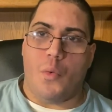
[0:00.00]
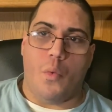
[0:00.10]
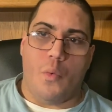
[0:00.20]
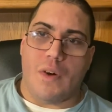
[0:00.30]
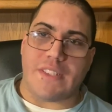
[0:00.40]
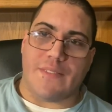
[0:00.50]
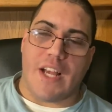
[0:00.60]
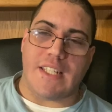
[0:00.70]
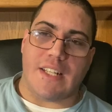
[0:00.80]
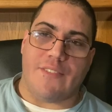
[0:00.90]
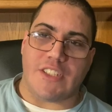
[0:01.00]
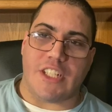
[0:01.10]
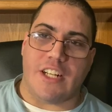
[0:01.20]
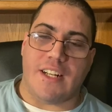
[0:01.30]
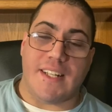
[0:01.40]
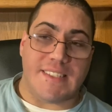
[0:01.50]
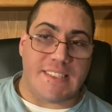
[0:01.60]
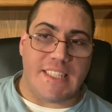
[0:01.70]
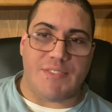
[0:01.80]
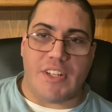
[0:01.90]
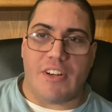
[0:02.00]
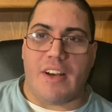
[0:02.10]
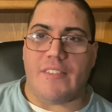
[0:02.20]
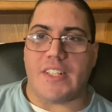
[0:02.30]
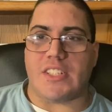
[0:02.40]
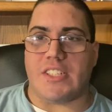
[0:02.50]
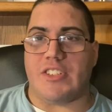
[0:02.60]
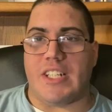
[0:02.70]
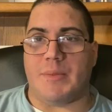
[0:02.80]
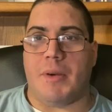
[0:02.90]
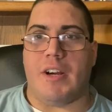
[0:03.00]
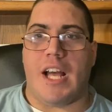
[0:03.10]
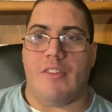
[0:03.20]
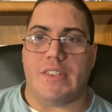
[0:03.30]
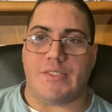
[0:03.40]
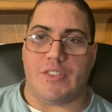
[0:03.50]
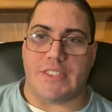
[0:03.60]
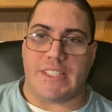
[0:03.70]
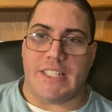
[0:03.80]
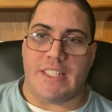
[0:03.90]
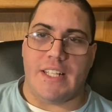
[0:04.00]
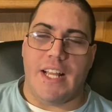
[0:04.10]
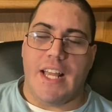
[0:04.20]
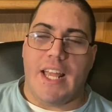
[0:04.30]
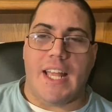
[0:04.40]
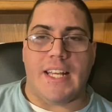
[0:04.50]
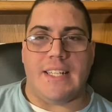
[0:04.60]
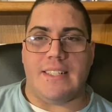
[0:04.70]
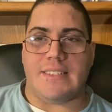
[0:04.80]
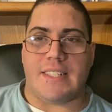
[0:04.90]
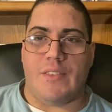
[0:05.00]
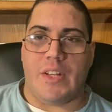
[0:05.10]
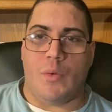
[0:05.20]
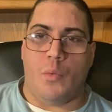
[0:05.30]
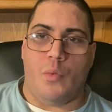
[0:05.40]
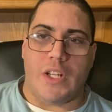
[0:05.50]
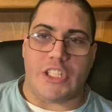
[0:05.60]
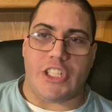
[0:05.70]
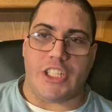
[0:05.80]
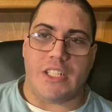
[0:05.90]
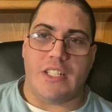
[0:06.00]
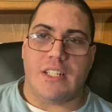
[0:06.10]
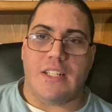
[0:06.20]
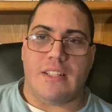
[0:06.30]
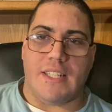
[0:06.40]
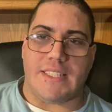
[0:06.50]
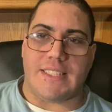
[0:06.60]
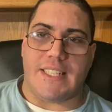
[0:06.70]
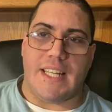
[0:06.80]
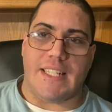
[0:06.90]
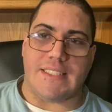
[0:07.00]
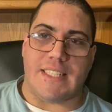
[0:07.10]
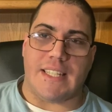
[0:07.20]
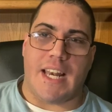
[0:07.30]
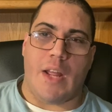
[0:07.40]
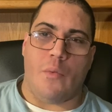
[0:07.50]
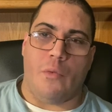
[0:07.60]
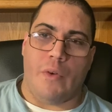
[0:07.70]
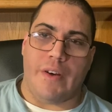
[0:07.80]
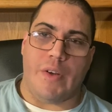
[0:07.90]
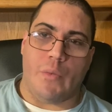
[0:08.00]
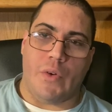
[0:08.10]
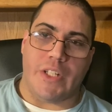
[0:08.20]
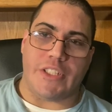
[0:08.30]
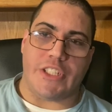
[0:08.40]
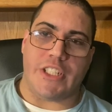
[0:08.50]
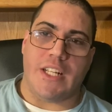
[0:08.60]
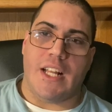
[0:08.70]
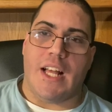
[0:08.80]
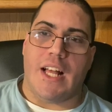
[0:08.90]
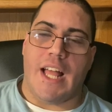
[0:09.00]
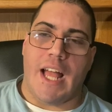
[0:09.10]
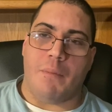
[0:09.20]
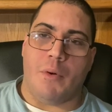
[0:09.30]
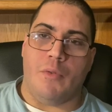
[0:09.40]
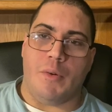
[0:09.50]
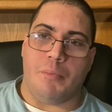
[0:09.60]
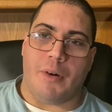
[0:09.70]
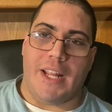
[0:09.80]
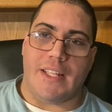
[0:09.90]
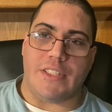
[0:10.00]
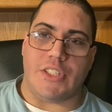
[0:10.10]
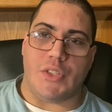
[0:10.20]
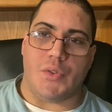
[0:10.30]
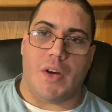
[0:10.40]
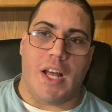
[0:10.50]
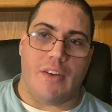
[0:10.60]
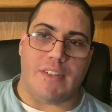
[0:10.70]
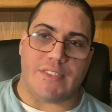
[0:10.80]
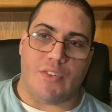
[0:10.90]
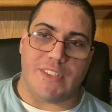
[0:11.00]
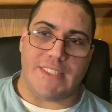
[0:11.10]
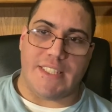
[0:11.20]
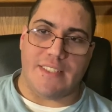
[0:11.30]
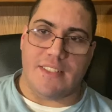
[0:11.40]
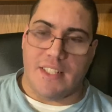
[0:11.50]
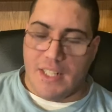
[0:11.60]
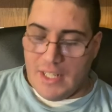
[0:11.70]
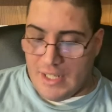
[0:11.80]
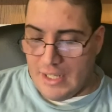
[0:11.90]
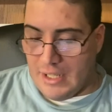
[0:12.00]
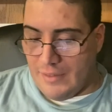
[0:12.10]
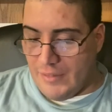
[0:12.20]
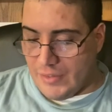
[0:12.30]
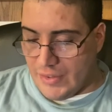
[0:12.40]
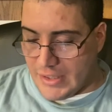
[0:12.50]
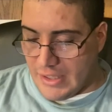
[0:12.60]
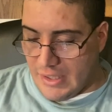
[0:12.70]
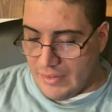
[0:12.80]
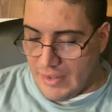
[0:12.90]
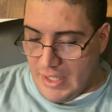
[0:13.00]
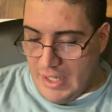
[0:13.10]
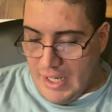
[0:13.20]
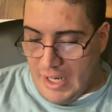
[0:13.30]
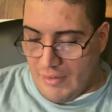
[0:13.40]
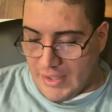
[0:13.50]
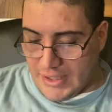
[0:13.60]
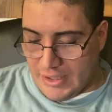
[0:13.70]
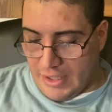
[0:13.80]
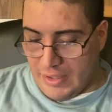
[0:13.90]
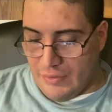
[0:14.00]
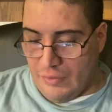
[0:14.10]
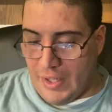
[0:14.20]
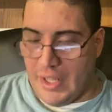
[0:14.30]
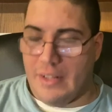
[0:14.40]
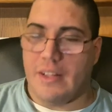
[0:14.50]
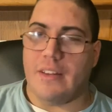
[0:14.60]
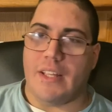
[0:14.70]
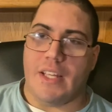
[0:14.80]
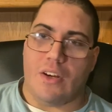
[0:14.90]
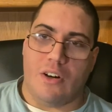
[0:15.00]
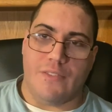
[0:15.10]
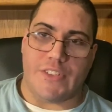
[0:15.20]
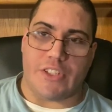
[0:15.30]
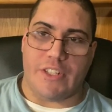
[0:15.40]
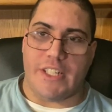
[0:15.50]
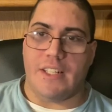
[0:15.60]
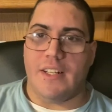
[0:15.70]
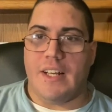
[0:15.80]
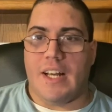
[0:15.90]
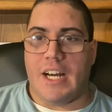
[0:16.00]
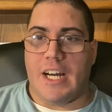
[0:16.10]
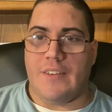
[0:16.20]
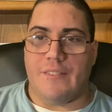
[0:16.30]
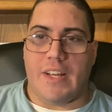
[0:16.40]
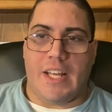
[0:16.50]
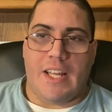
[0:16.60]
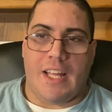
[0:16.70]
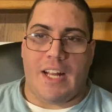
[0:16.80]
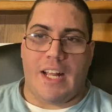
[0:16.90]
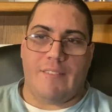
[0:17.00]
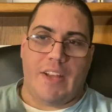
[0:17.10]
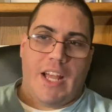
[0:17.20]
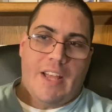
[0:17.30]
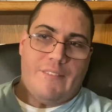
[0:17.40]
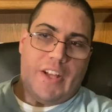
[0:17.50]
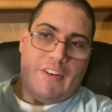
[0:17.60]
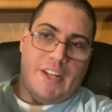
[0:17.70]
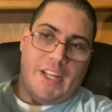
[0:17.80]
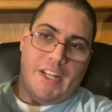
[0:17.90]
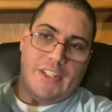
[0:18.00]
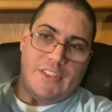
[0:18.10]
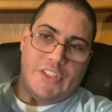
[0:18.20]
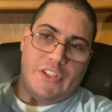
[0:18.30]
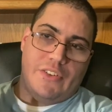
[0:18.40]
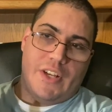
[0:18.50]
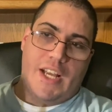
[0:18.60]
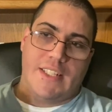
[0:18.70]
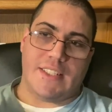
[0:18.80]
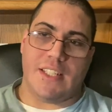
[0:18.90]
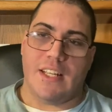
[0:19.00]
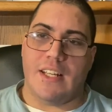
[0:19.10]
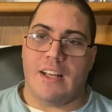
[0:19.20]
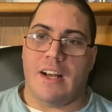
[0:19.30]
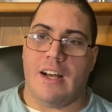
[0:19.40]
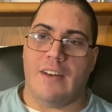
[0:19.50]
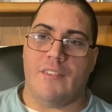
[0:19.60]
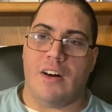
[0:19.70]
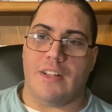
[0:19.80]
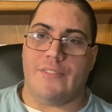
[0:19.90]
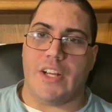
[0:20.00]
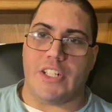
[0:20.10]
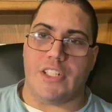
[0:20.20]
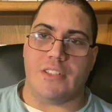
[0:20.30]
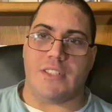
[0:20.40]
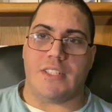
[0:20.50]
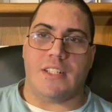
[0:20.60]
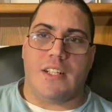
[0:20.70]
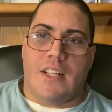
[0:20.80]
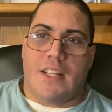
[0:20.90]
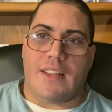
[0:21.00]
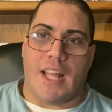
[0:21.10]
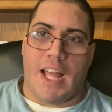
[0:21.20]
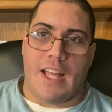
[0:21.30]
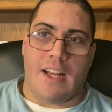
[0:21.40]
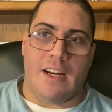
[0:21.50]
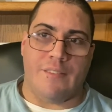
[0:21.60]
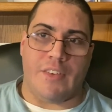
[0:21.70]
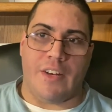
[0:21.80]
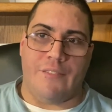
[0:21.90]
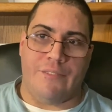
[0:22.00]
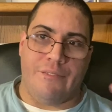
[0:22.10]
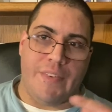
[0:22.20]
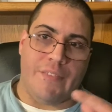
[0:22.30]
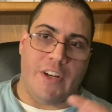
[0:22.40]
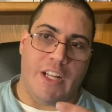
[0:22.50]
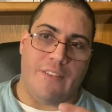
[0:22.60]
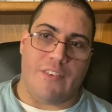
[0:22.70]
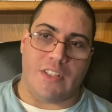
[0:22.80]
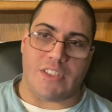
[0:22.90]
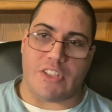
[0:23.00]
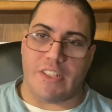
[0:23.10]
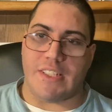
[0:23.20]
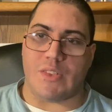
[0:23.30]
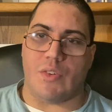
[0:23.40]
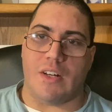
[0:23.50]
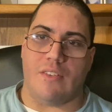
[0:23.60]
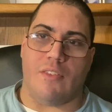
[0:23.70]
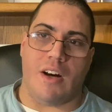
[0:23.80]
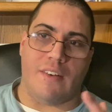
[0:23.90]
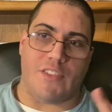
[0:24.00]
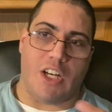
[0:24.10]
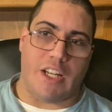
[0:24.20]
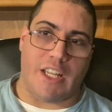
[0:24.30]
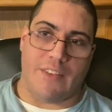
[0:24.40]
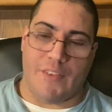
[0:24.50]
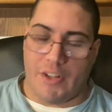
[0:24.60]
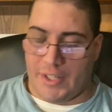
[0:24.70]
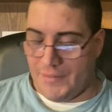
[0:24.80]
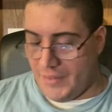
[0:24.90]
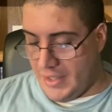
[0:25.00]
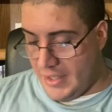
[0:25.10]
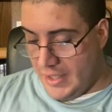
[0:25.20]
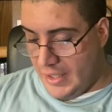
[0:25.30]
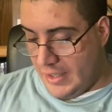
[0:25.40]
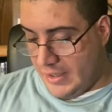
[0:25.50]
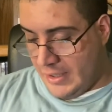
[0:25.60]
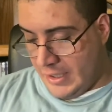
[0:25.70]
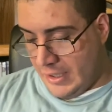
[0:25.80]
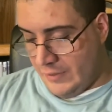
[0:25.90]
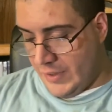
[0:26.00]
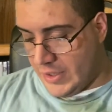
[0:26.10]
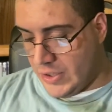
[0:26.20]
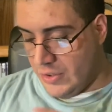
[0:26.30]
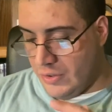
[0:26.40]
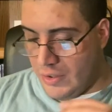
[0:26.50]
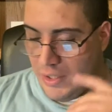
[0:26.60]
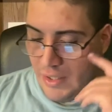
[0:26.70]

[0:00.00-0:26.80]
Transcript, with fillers: What's up guys, I'm here, and in today's video, I'm going to talk to you guys about iOS 14 and some of the wish list things that I really wish Apple would bring to iOS 14. Um, first off, I want to start with the home screen. Um, and I have my iPad right here to show you guys um, all the pictures that I'm going to be putting up on screen as well while I'm talking about it. Um, so,